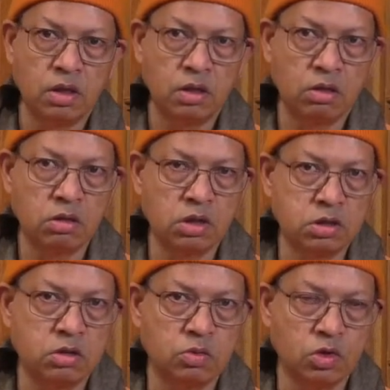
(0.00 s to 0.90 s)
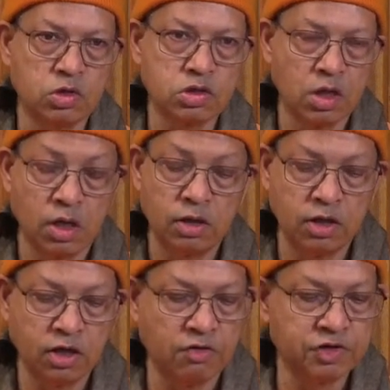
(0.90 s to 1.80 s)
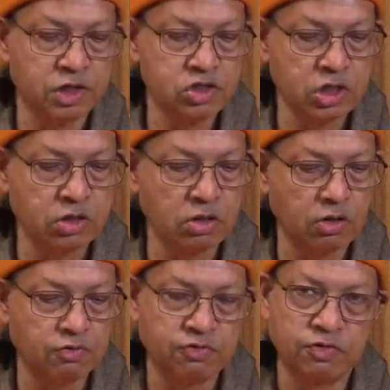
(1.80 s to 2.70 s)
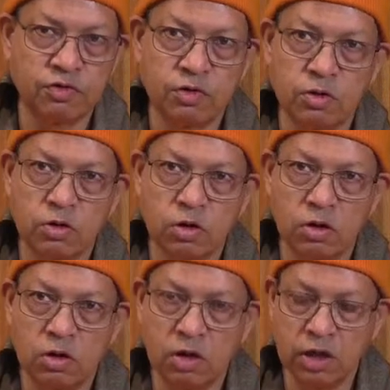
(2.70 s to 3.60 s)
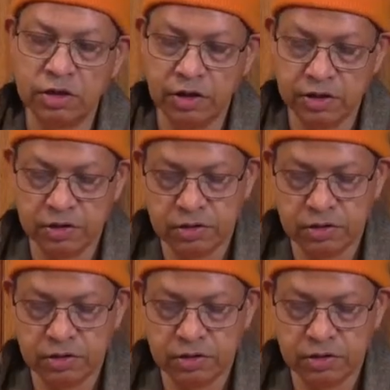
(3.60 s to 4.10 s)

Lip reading: Lord Lytton was the Governor General of India.